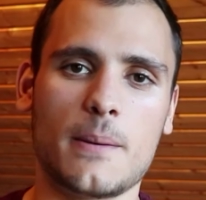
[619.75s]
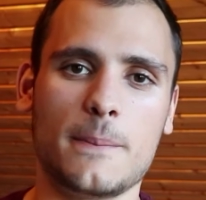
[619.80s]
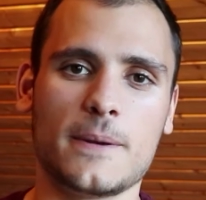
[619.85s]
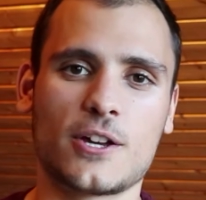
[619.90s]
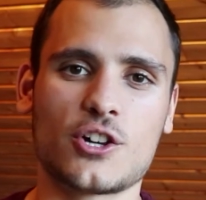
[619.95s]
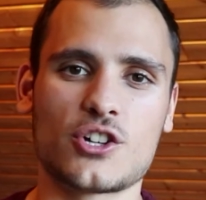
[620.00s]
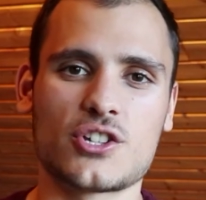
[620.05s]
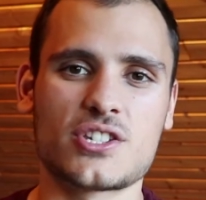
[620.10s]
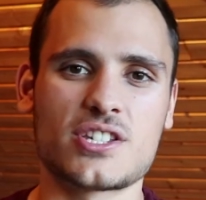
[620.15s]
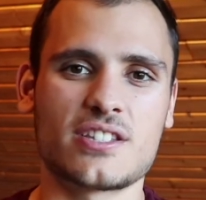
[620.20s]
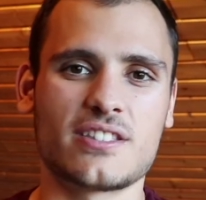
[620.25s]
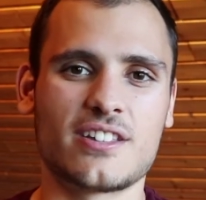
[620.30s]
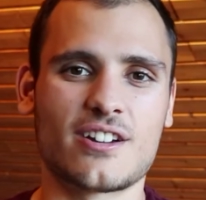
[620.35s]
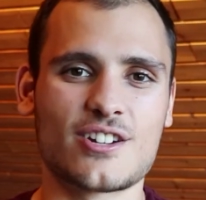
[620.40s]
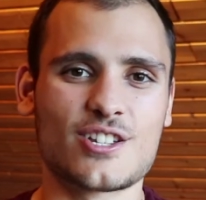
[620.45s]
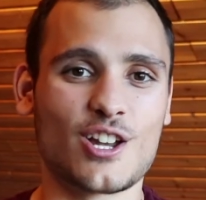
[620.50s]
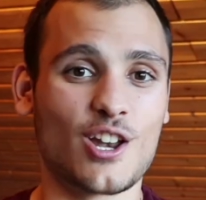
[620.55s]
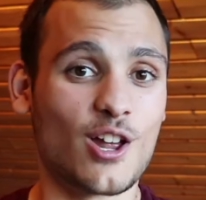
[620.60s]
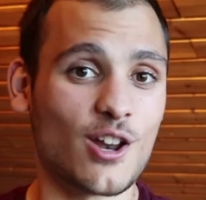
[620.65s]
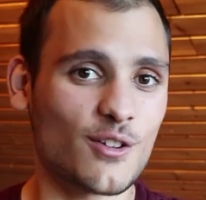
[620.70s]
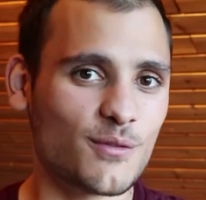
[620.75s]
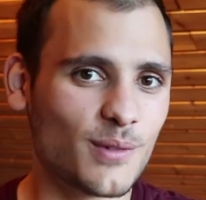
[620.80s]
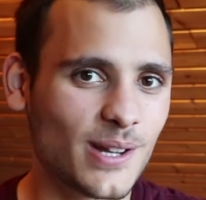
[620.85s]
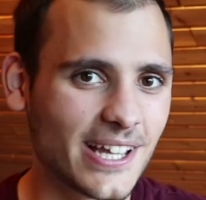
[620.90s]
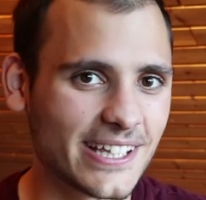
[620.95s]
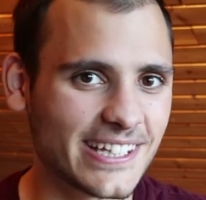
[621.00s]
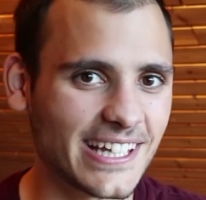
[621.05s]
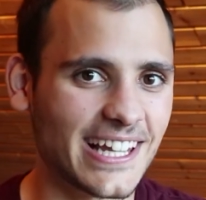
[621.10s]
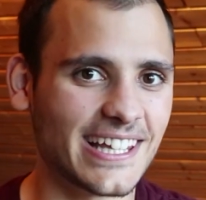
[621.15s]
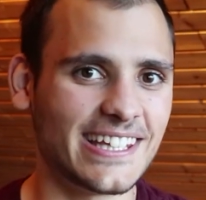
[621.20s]
because there's a lot of
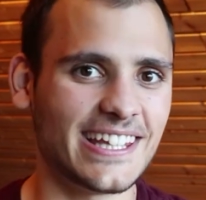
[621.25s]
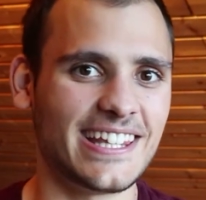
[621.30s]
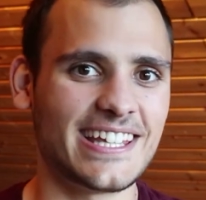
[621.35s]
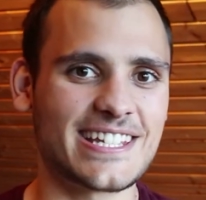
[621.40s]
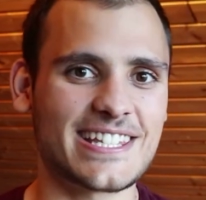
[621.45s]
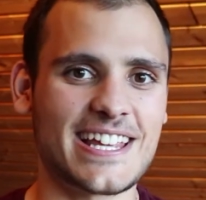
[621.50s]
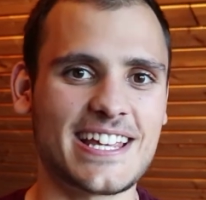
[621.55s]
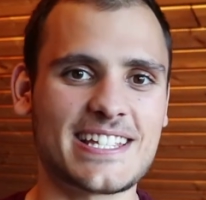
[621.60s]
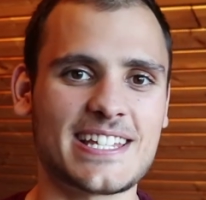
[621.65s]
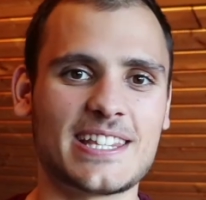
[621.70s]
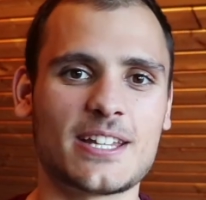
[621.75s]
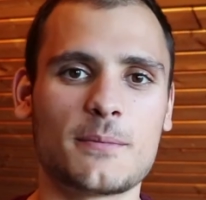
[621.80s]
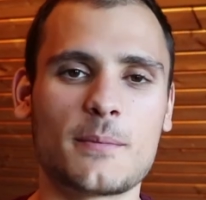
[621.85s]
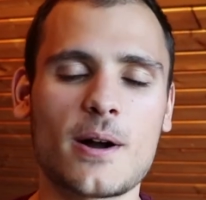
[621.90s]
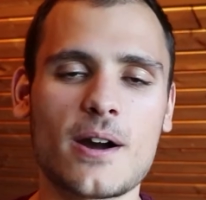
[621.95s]
volatility these days in the